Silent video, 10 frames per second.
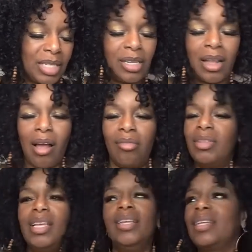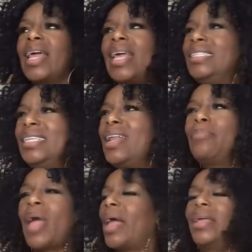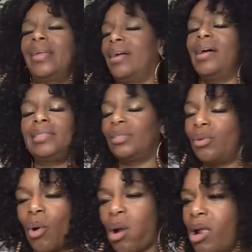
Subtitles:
You know, like I said, I'm not here to hustle.